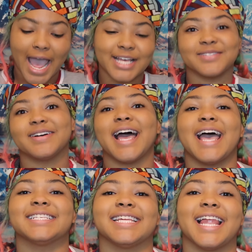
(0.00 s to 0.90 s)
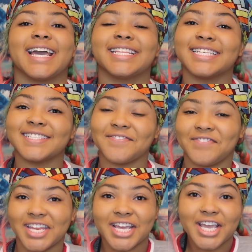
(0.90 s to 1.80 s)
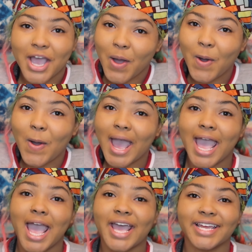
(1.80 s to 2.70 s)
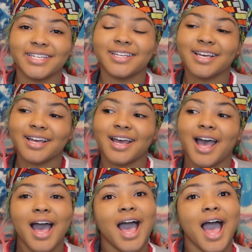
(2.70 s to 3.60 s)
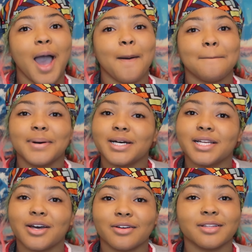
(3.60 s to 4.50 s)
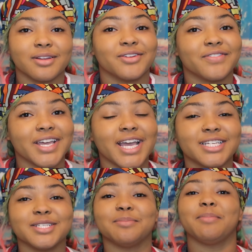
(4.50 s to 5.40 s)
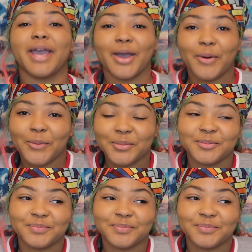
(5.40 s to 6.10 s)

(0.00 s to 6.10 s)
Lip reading: as well as like this video and put on the notification bell.